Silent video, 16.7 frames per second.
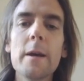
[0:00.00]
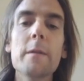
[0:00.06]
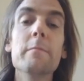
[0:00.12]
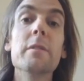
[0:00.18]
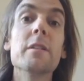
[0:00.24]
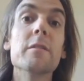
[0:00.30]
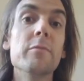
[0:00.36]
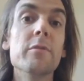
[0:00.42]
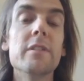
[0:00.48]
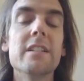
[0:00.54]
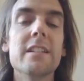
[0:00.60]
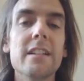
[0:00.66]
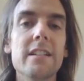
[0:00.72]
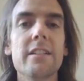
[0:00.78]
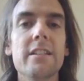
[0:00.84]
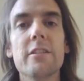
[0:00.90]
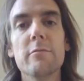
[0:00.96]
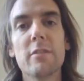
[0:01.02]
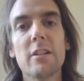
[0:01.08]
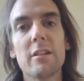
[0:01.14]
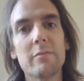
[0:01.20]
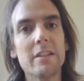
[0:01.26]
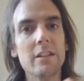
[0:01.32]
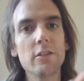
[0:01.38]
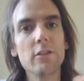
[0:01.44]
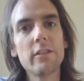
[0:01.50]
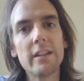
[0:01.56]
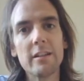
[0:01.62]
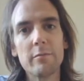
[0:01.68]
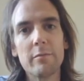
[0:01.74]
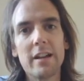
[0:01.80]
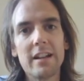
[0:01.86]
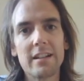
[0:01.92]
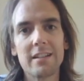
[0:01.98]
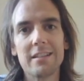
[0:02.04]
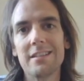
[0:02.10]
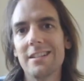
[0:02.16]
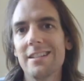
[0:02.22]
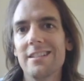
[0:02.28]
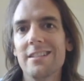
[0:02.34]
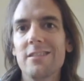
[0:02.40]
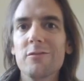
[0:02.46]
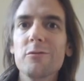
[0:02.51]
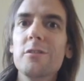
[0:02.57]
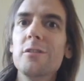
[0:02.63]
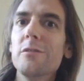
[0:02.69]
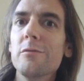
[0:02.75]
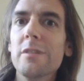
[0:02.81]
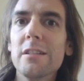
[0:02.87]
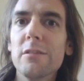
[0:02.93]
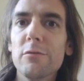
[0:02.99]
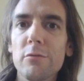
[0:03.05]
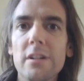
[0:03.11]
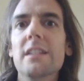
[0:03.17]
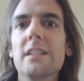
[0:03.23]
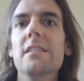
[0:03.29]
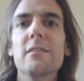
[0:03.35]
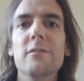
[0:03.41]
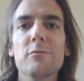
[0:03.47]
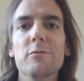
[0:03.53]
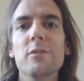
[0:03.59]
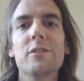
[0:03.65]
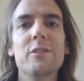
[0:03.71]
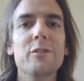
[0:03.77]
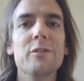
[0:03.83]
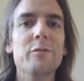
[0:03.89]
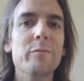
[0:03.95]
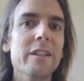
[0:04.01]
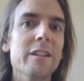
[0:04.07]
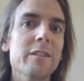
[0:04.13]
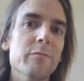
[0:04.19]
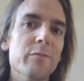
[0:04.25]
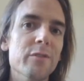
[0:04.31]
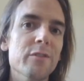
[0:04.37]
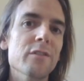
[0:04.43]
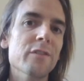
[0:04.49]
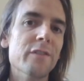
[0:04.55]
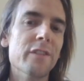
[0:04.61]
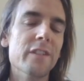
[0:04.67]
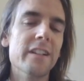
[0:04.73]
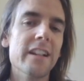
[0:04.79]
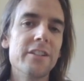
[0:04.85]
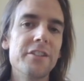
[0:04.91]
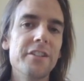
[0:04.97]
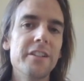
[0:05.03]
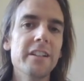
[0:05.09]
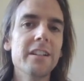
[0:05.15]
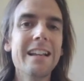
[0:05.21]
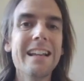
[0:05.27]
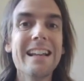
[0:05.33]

But the point is, you might be looking back and thinking what went well and what could be improved for next year,